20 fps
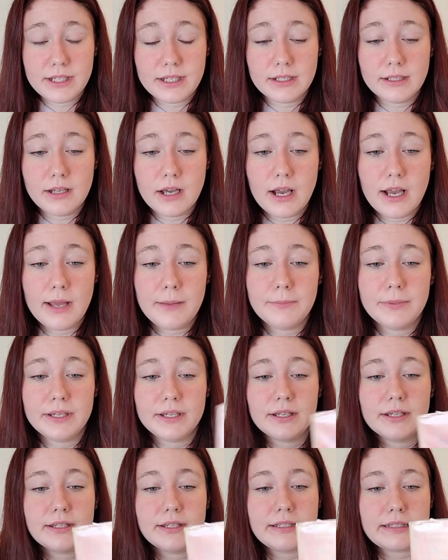a lot
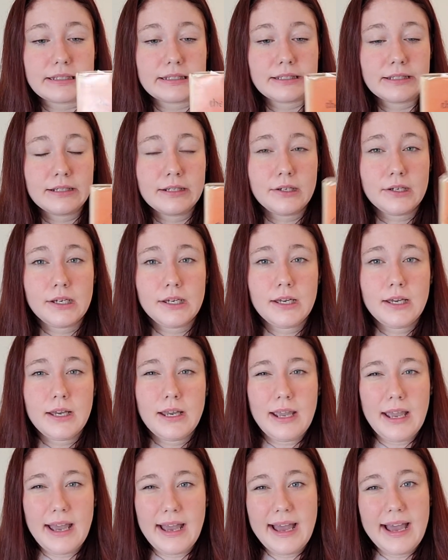because
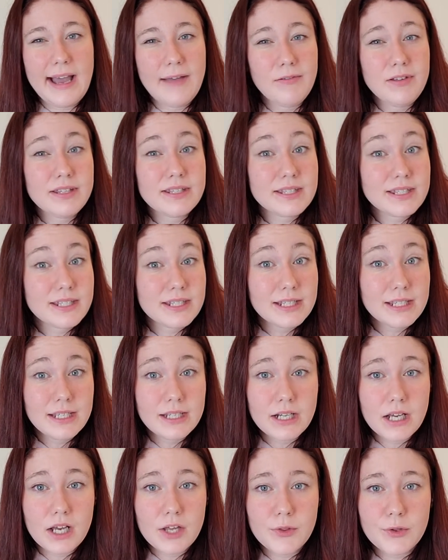I haven't
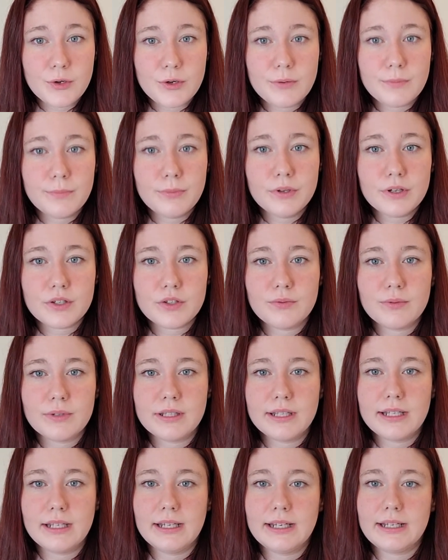seen other books
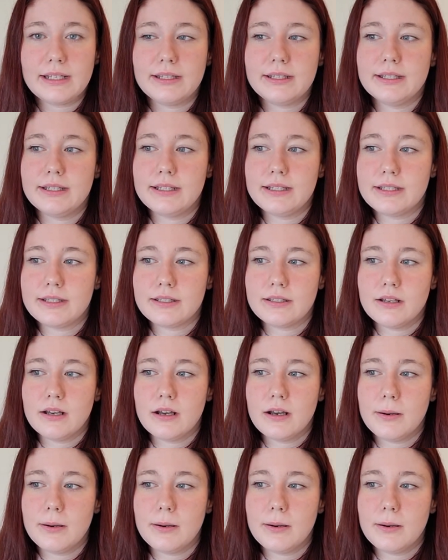really like this.